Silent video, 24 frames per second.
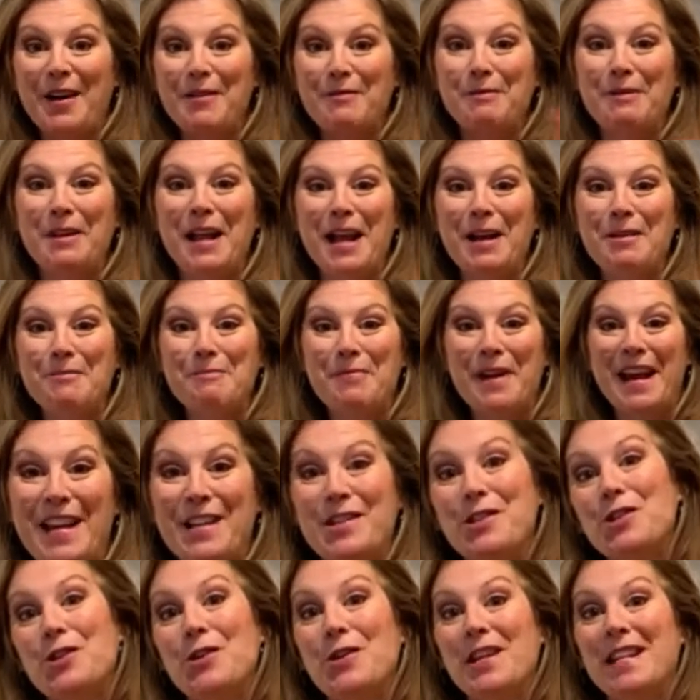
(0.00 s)

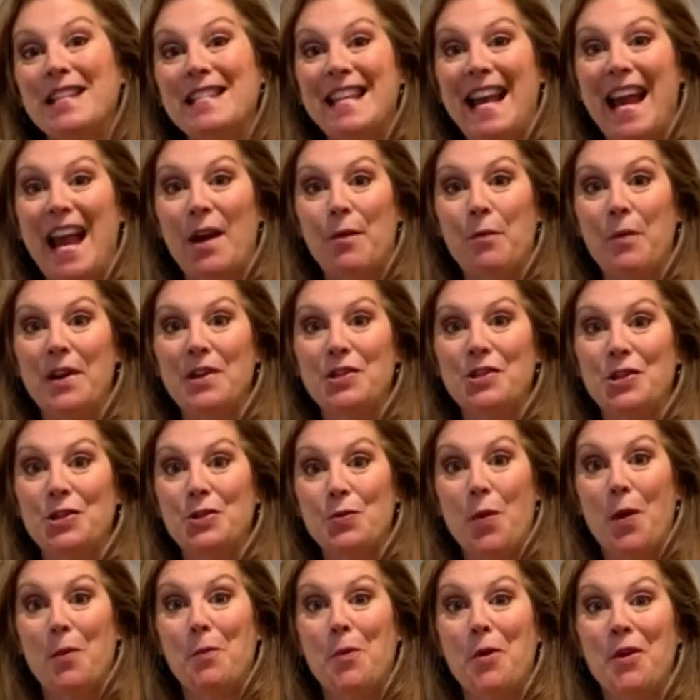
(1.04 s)
plant-based tuna sandwich, it's
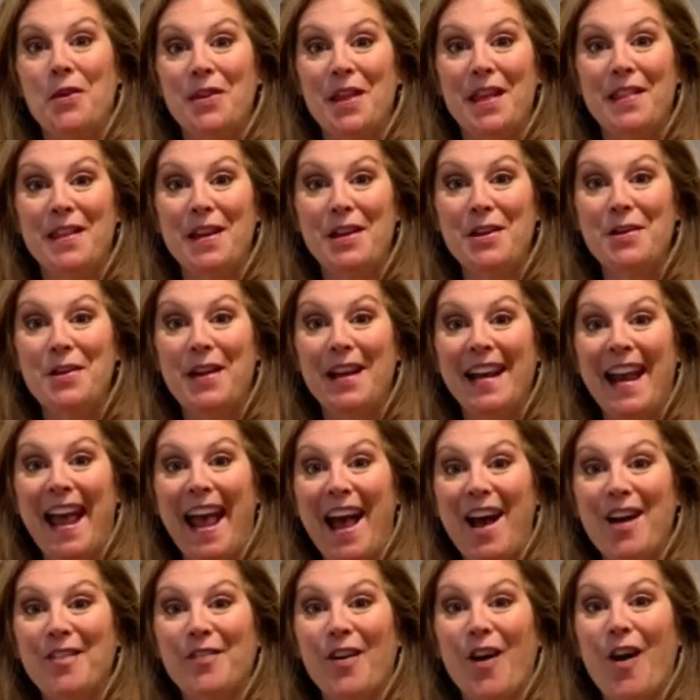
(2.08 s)
one more thing that you can
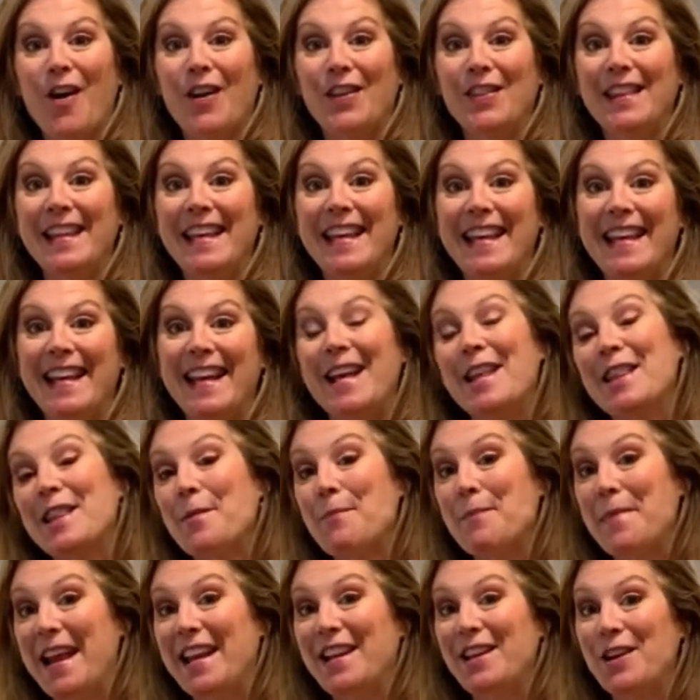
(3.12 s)
have on the
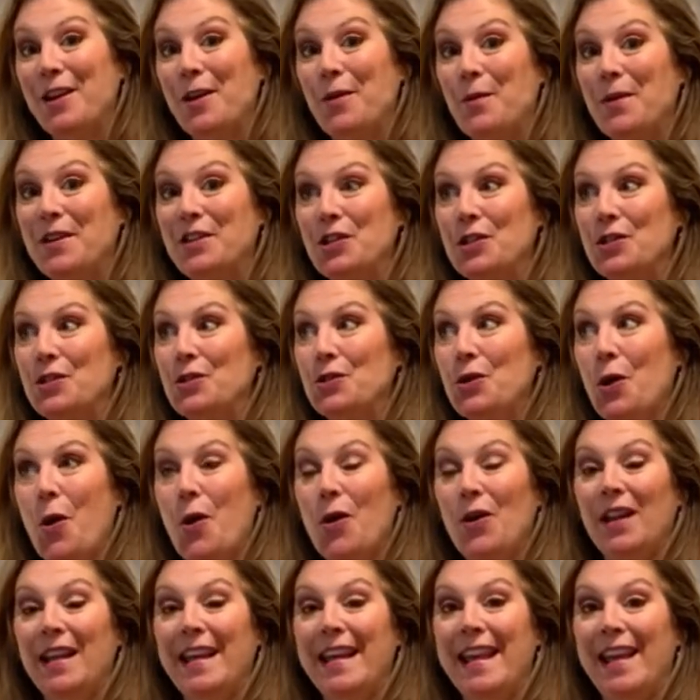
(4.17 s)
menu, which is
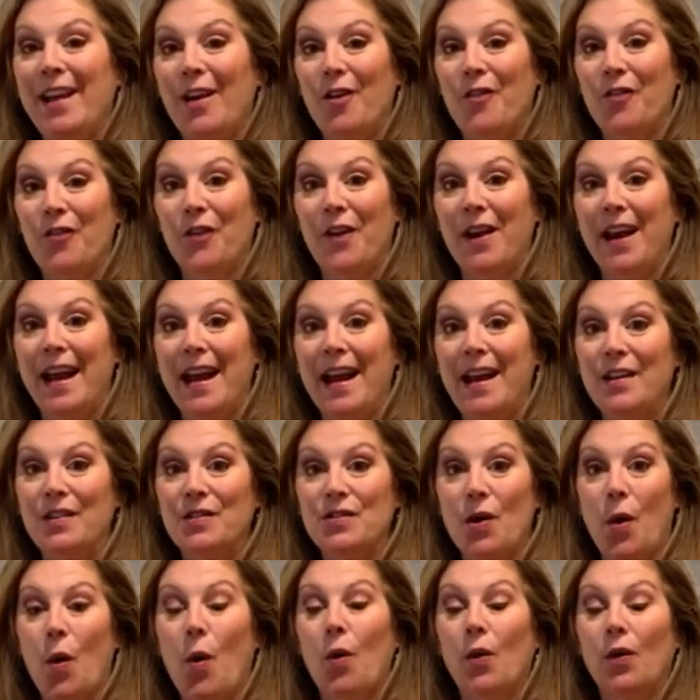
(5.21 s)
totally guilt-free and
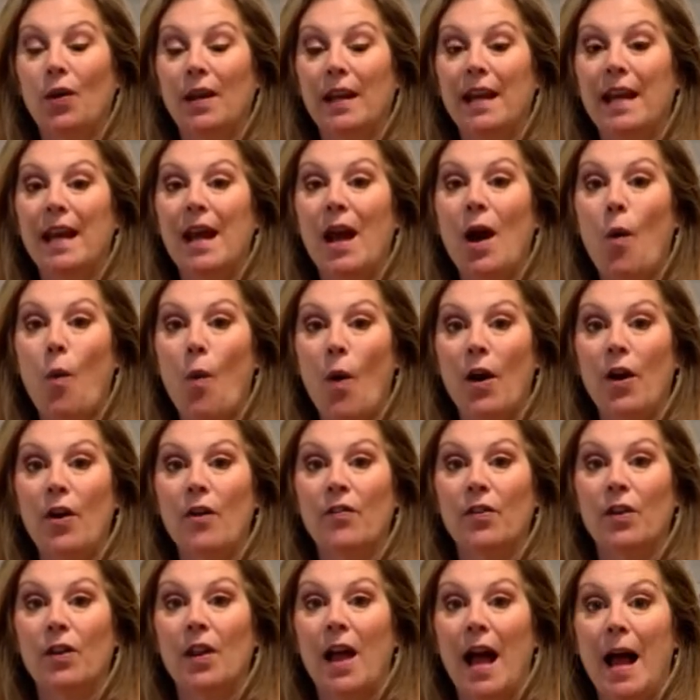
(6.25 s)
totally
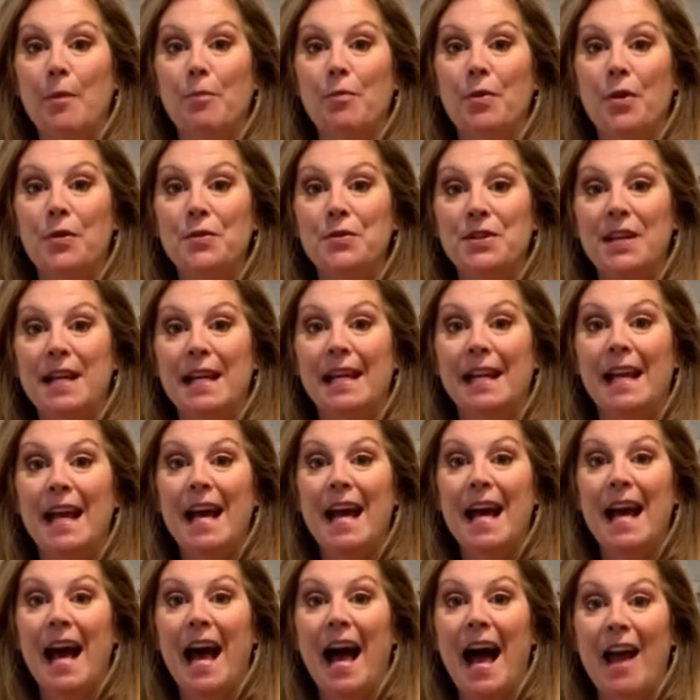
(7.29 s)
wonderful, high protein,
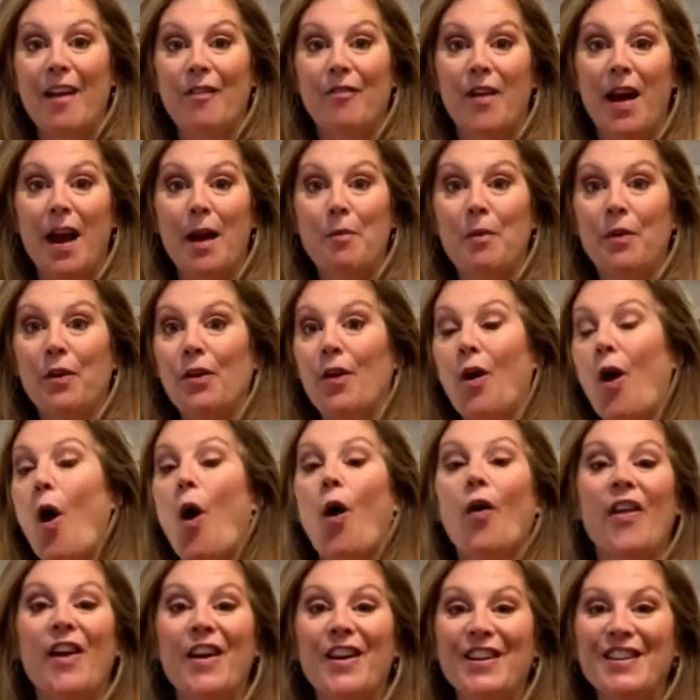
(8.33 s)
high fiber,
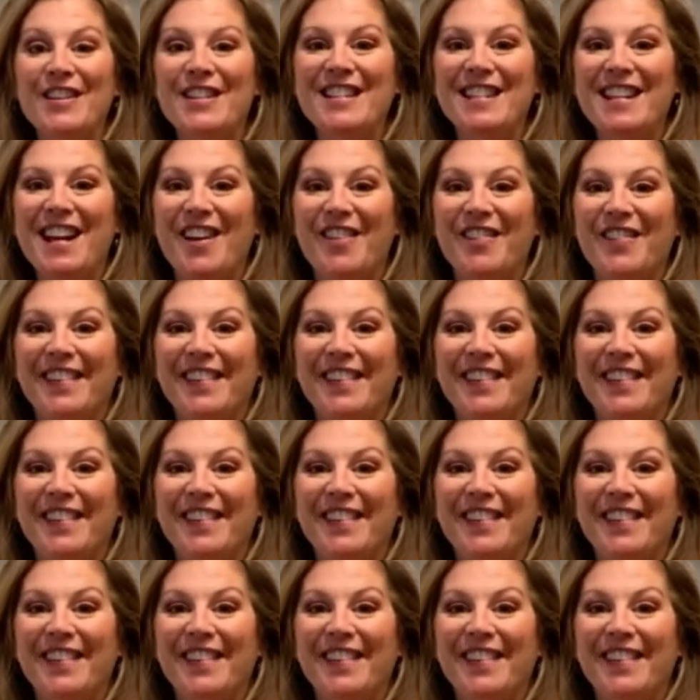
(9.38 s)
all that good stuff.